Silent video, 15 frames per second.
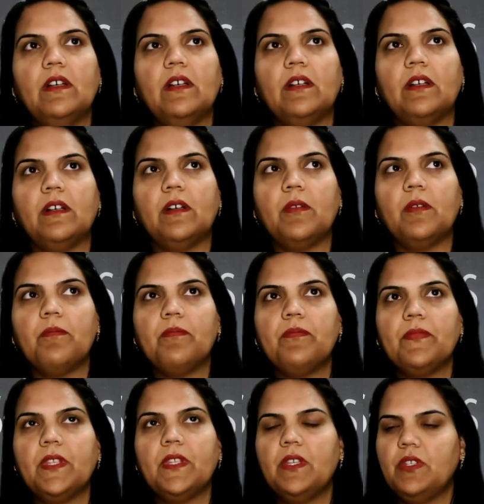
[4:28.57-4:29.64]
um,
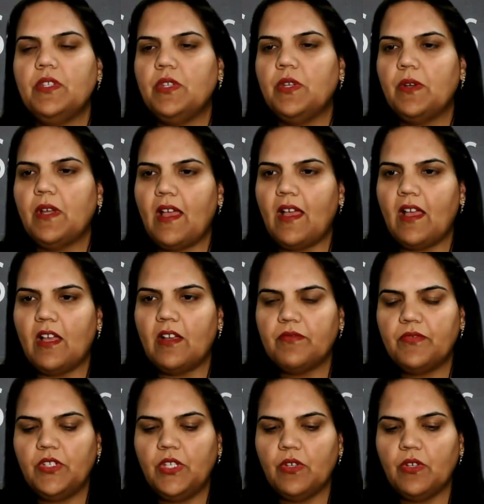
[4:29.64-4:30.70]
you
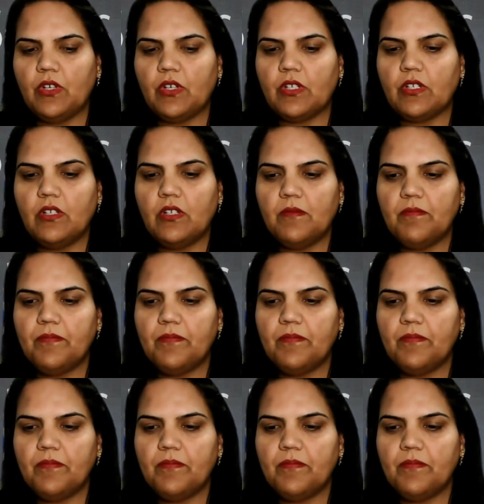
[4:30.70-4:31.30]
have your